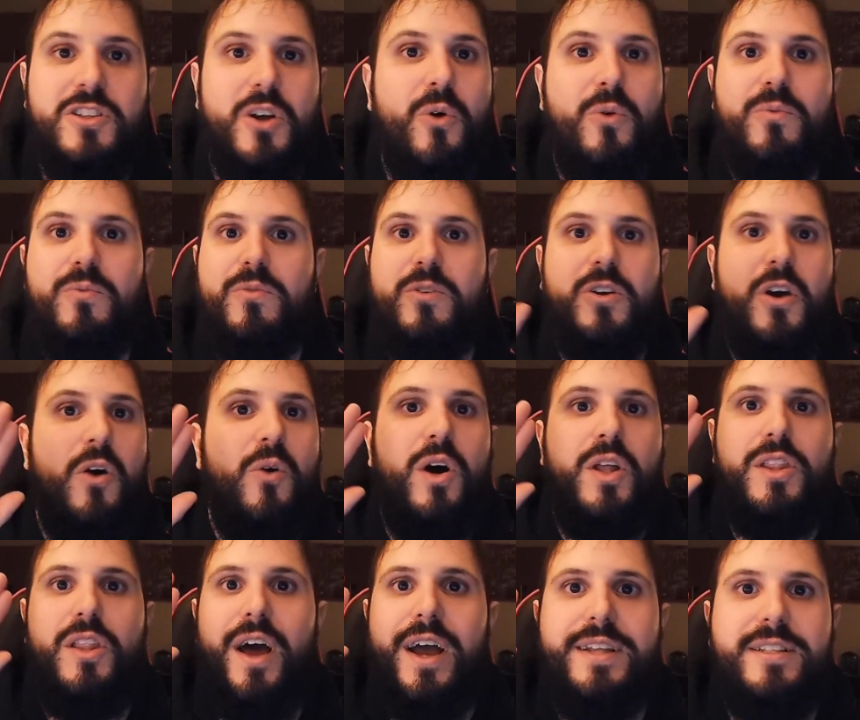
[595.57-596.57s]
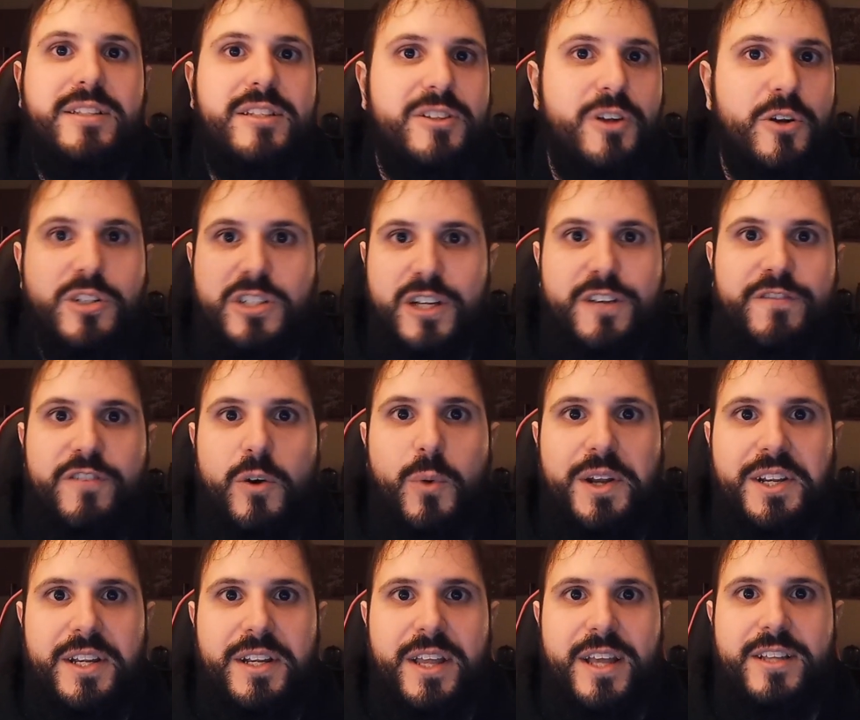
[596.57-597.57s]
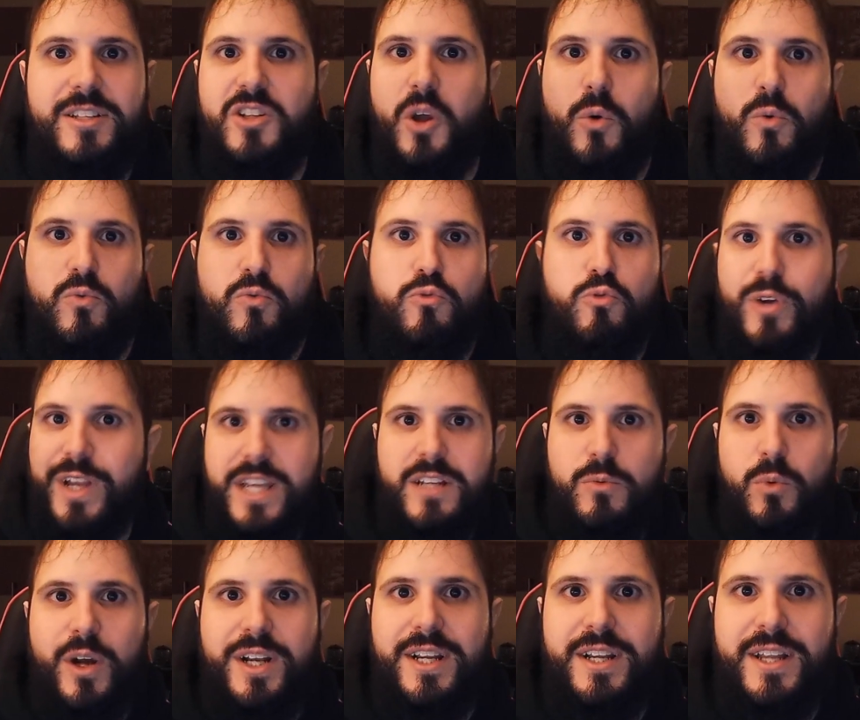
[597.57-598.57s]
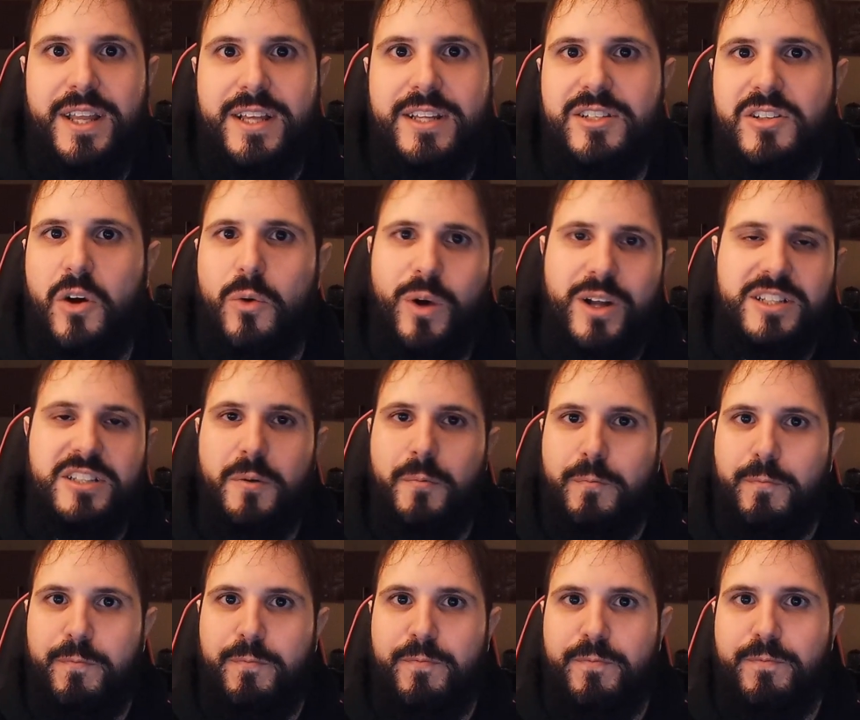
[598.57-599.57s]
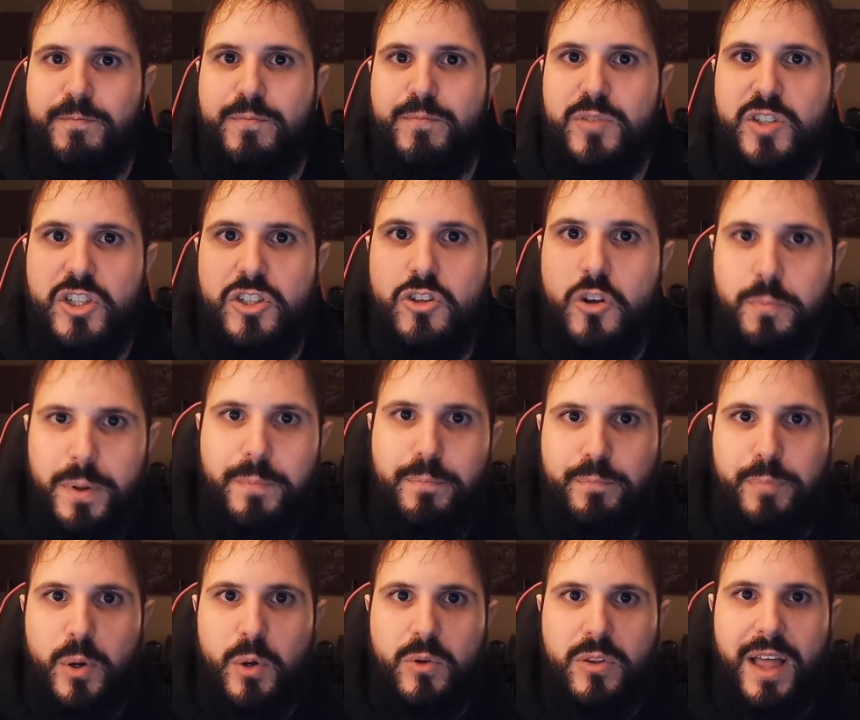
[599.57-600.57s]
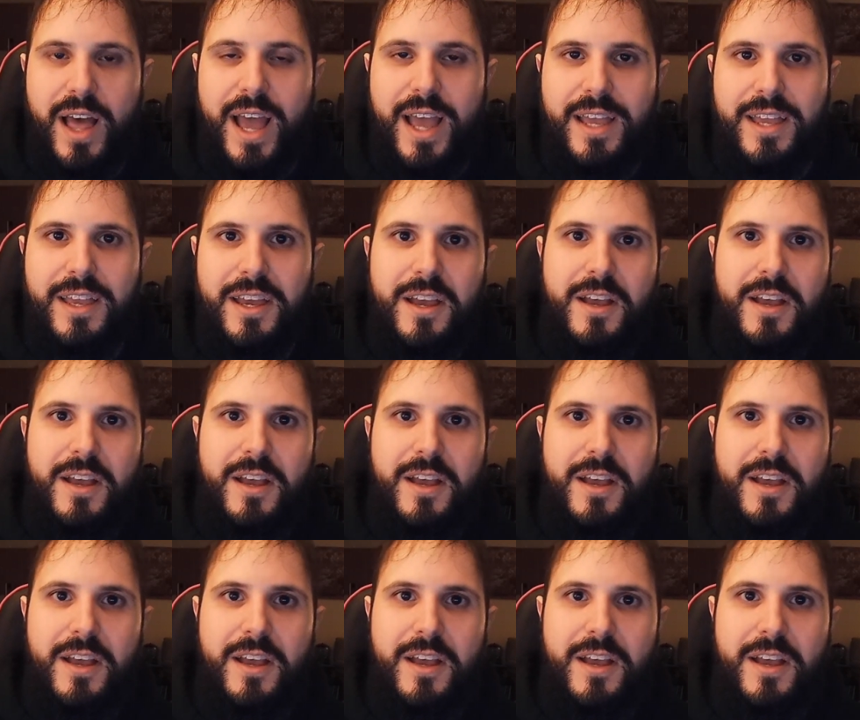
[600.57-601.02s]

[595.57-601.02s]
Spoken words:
Don't go online searching for what it is. Don't read what it is. Don't watch some stupid bootleg.